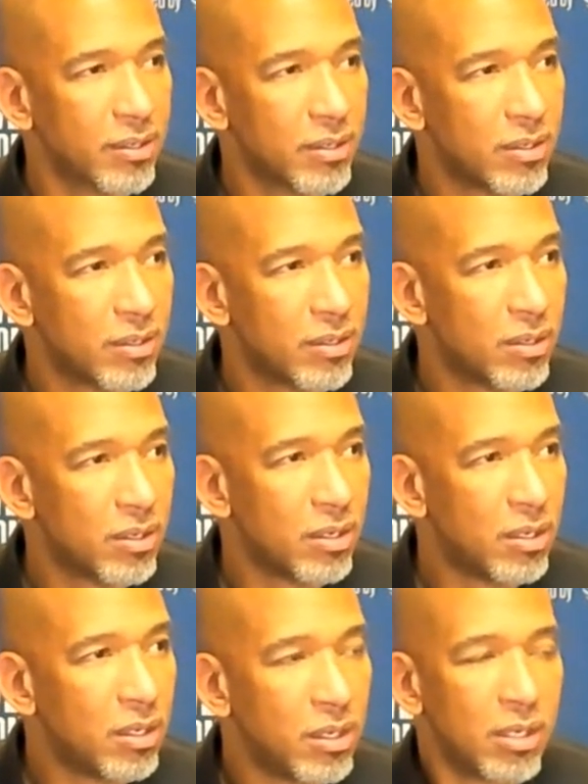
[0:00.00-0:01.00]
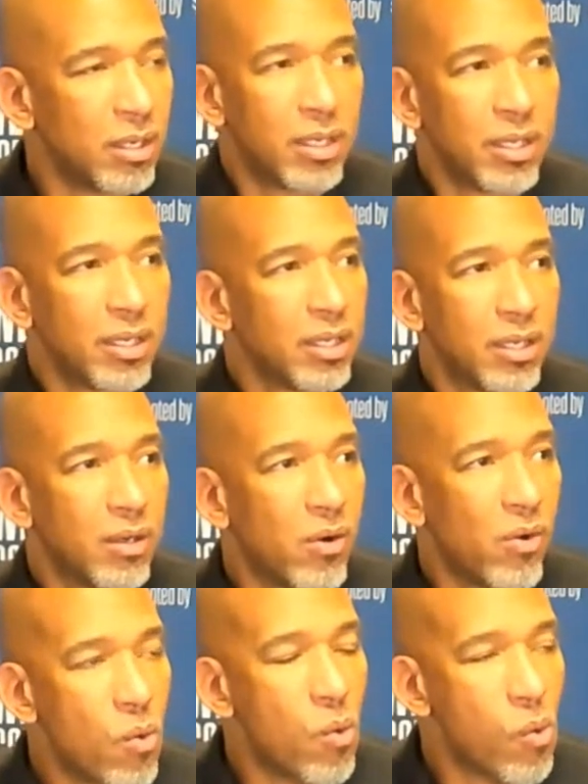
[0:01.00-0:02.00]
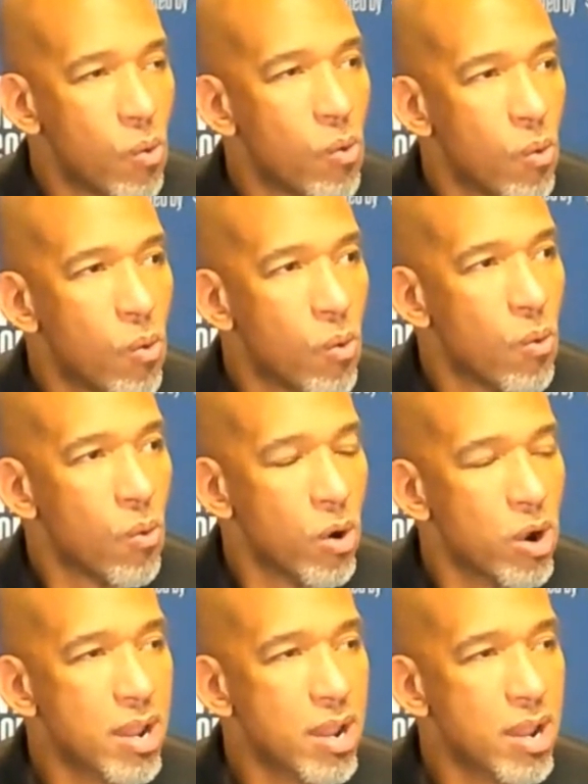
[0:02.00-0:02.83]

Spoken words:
How important was that for you? I think when it was 71-70.